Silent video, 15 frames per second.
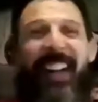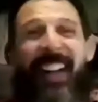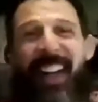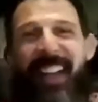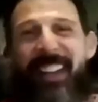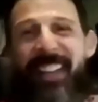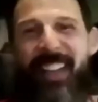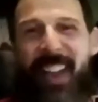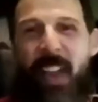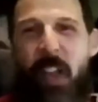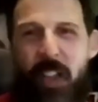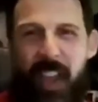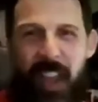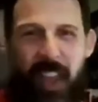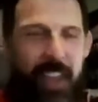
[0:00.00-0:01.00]
I
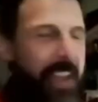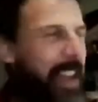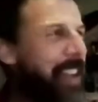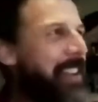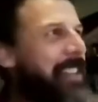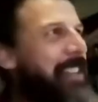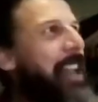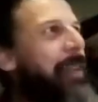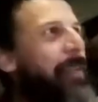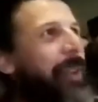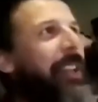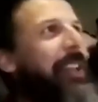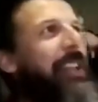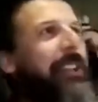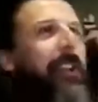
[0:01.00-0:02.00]
could
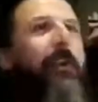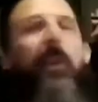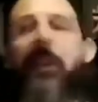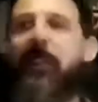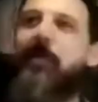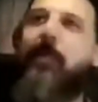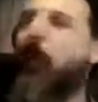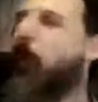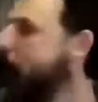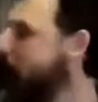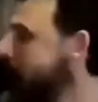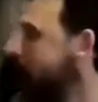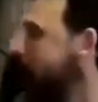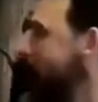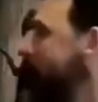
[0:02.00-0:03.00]
definitely go into more
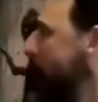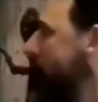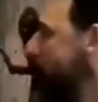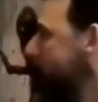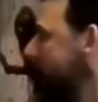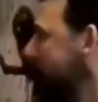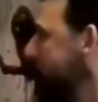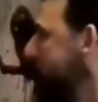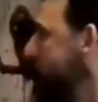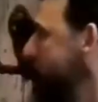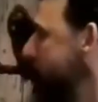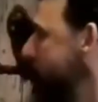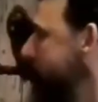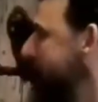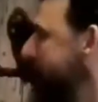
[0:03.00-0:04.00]
depth than I
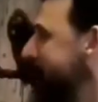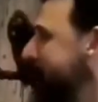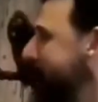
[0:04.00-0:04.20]
think.